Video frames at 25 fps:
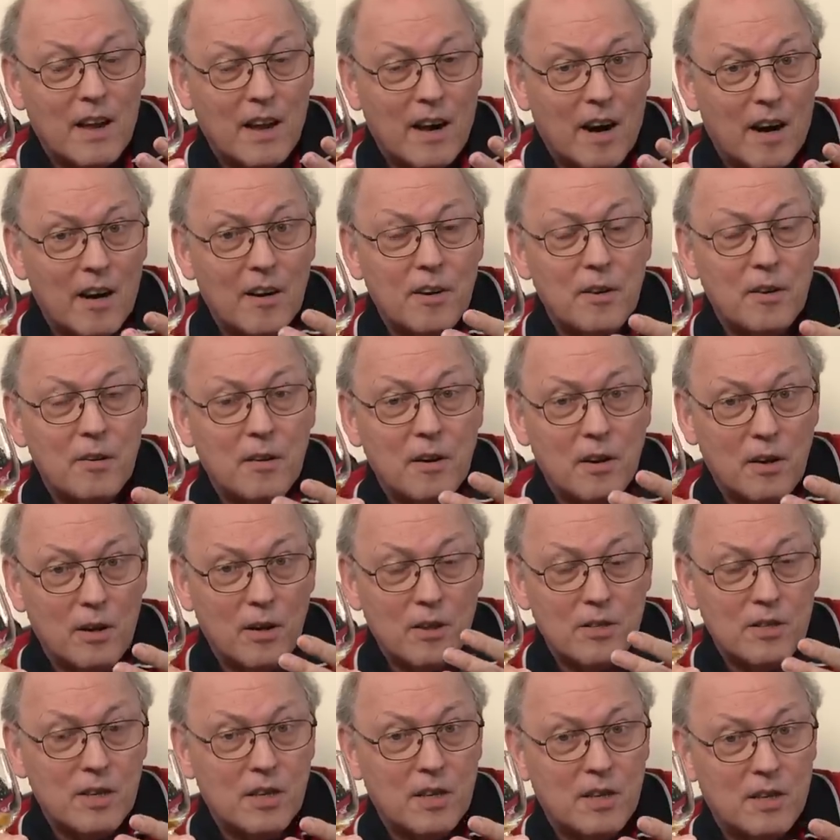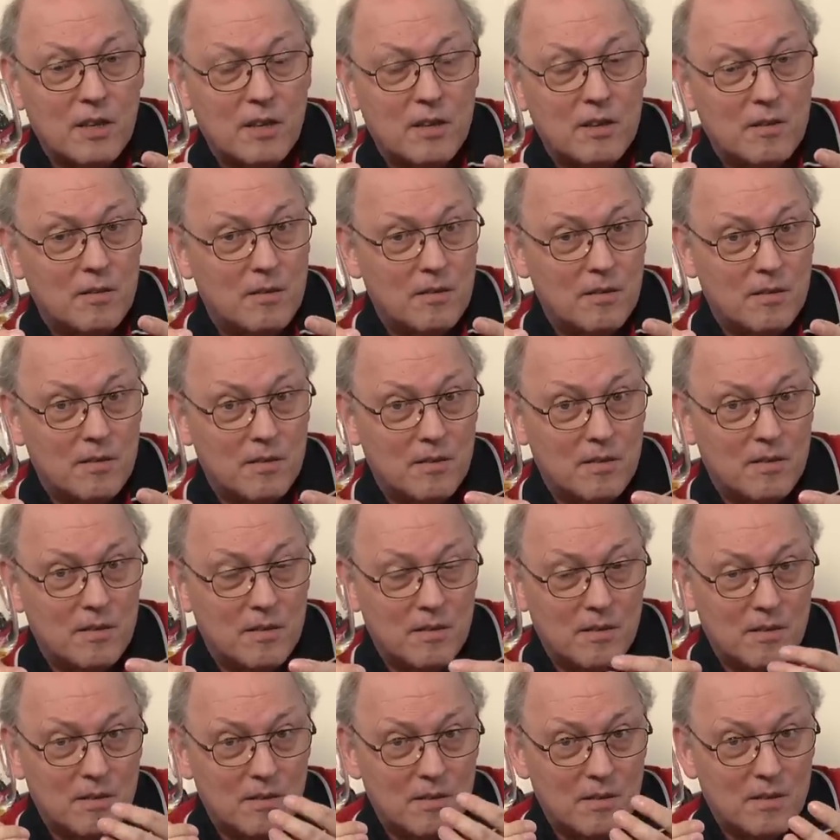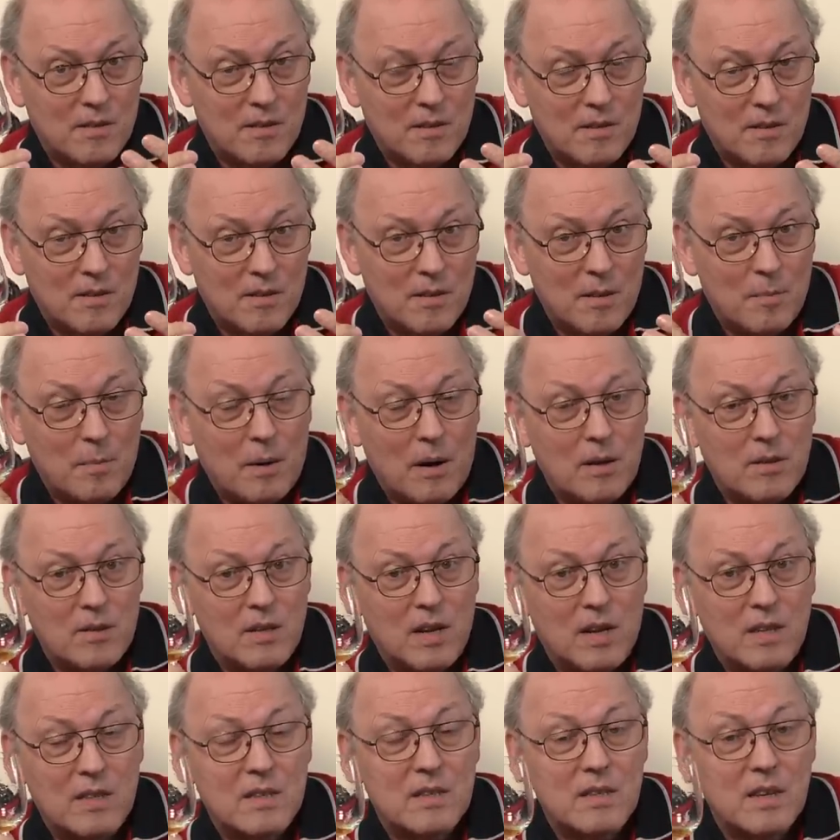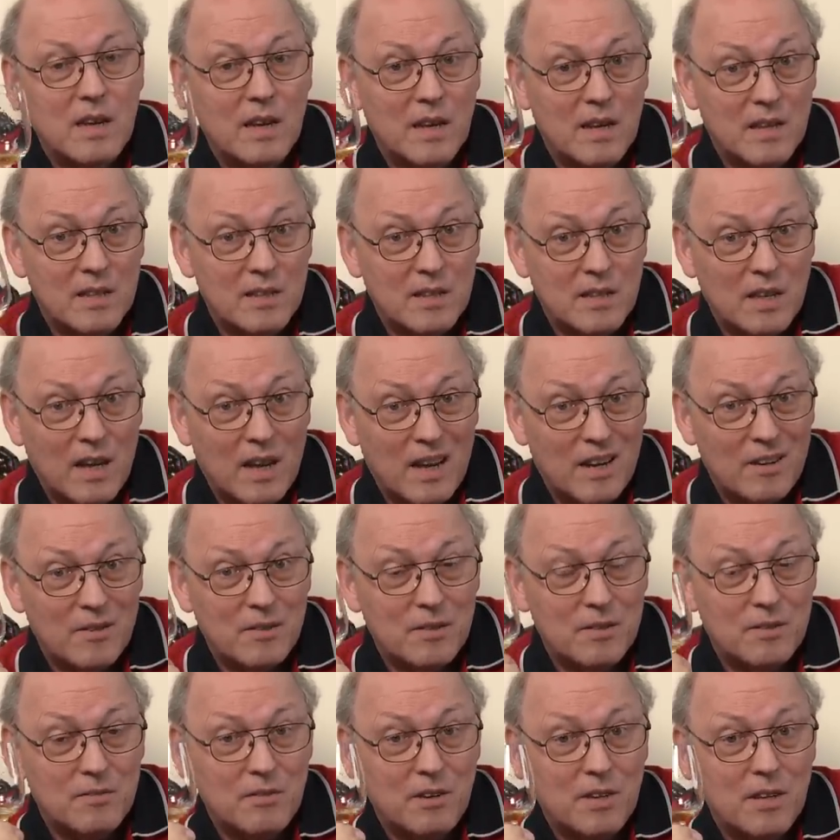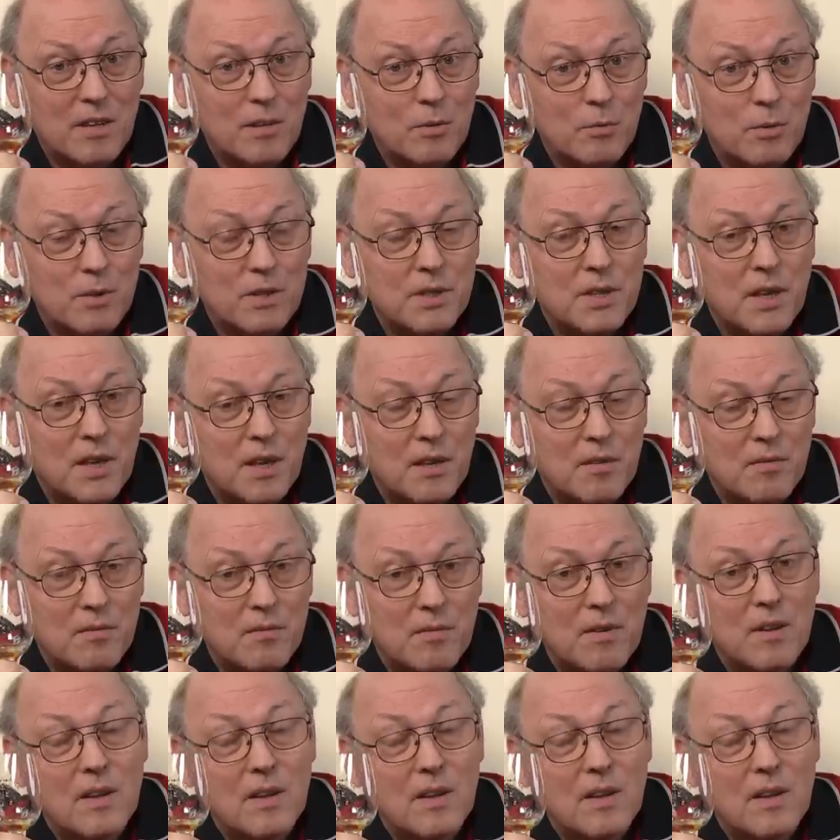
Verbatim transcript: Are you allergic about nuts and are you drinking whiskey?